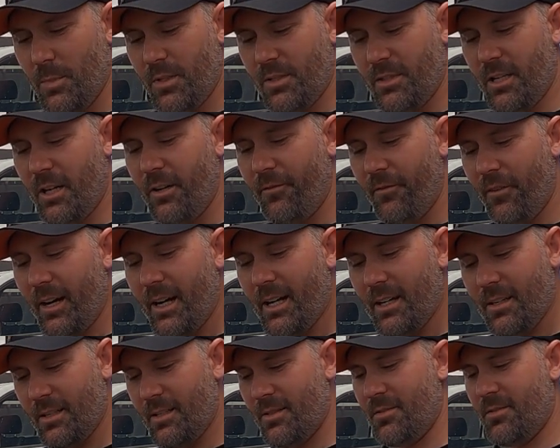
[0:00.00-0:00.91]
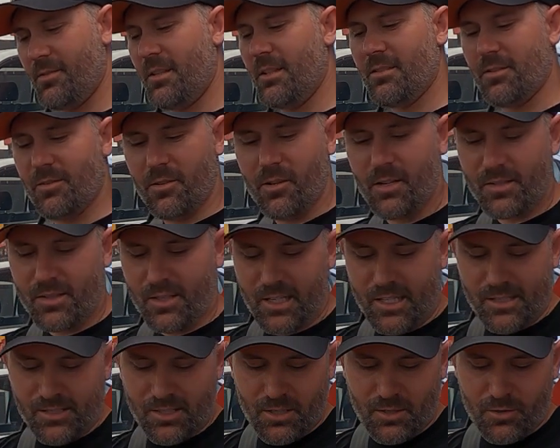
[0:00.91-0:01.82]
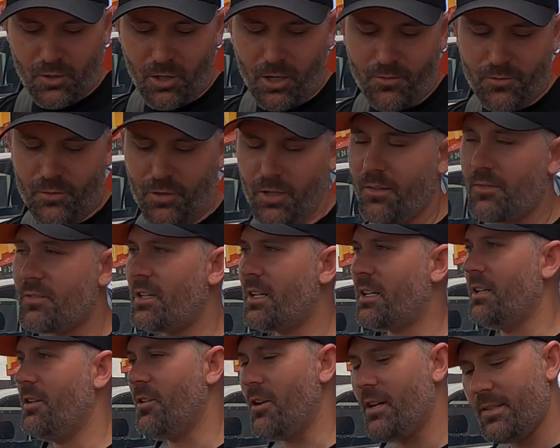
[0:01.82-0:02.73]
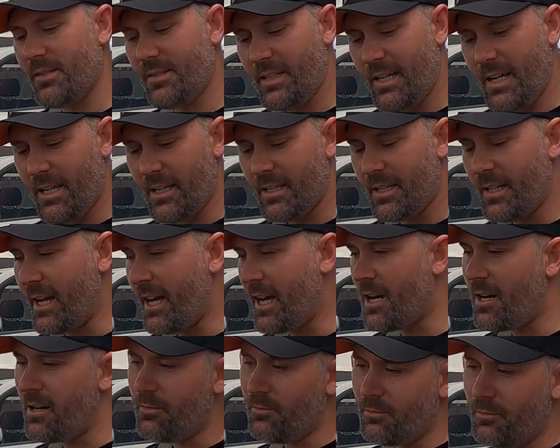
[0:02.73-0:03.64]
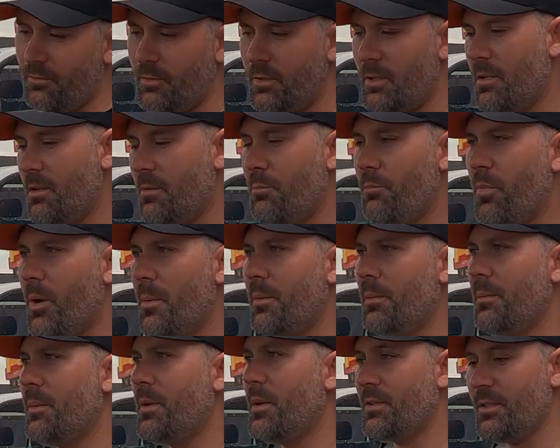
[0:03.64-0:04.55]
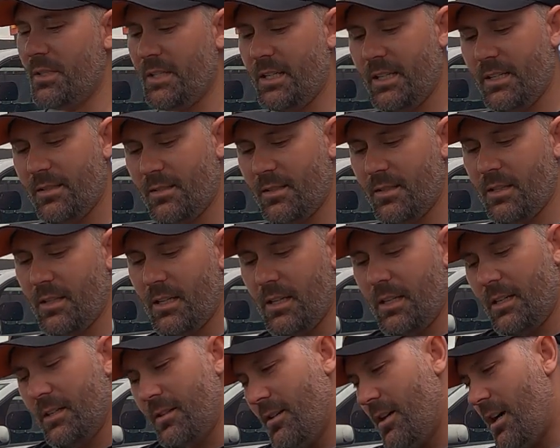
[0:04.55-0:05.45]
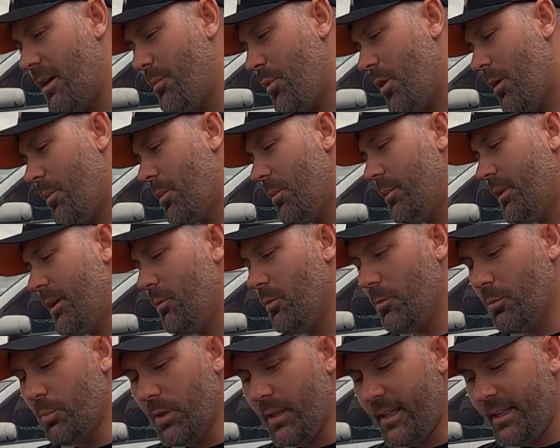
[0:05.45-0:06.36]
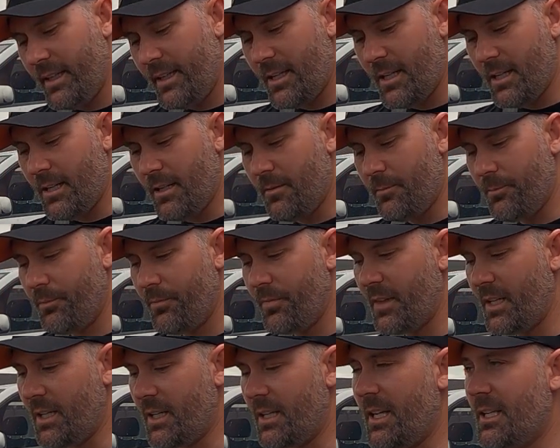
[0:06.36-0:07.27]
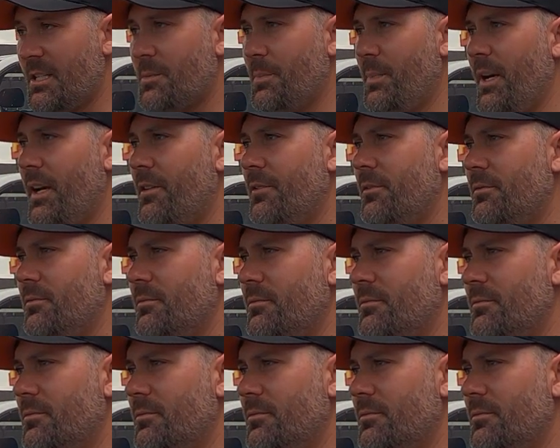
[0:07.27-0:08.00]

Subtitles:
So far, it's nice and easy to drive. It drives like a nice standard car. Yeah. Probably because it is. I probably would bleed the clutch pedal.